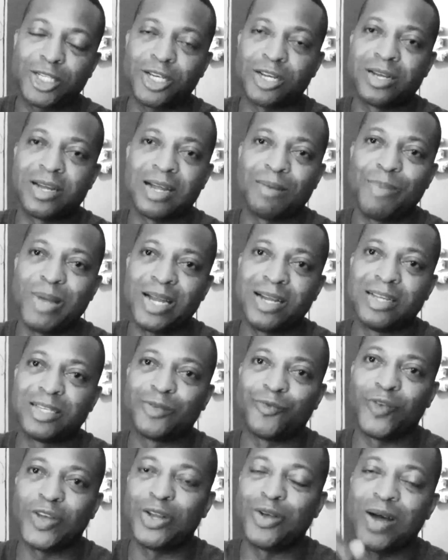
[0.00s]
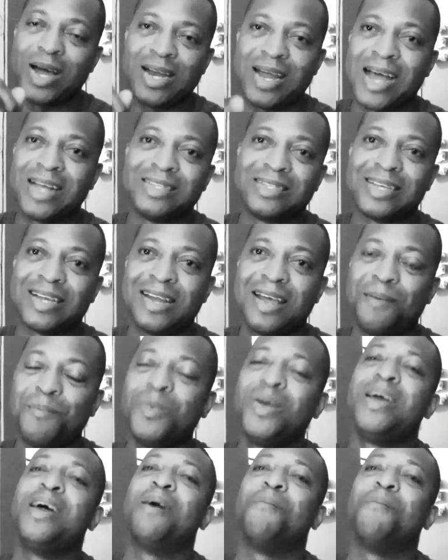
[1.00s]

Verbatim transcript: shouldn't have made this video and answer them